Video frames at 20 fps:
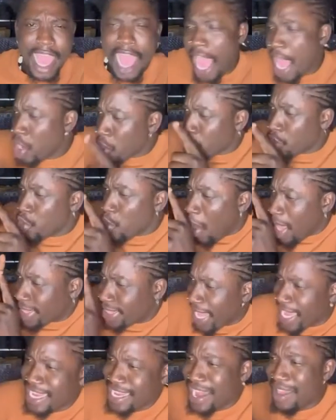and you are
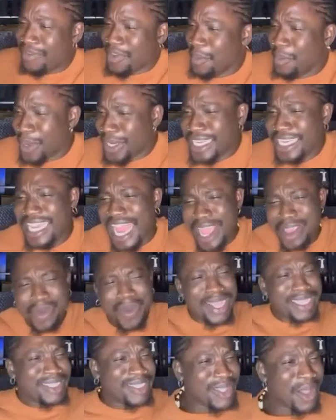telling everybody that you
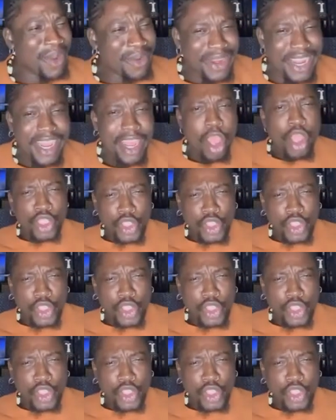are sorry